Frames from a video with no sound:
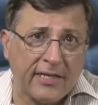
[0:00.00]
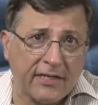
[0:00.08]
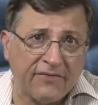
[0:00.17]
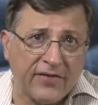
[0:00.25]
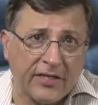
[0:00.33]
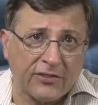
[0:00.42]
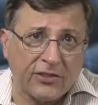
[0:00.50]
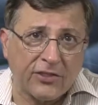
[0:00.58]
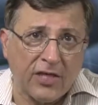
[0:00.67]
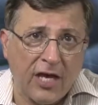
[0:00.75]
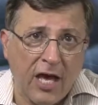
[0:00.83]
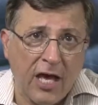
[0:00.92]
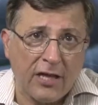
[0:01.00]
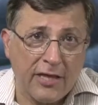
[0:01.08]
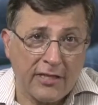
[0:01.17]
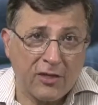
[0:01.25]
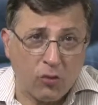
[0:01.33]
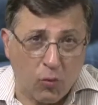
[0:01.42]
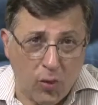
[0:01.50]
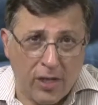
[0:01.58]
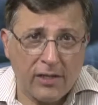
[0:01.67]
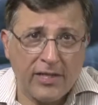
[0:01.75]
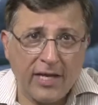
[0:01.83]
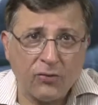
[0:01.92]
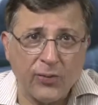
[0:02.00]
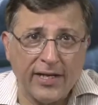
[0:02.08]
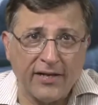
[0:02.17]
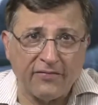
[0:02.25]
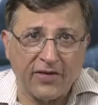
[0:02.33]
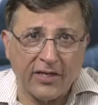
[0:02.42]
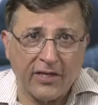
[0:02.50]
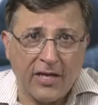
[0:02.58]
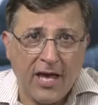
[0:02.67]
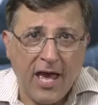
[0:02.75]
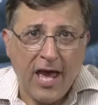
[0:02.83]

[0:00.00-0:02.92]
convinced that the world that we live in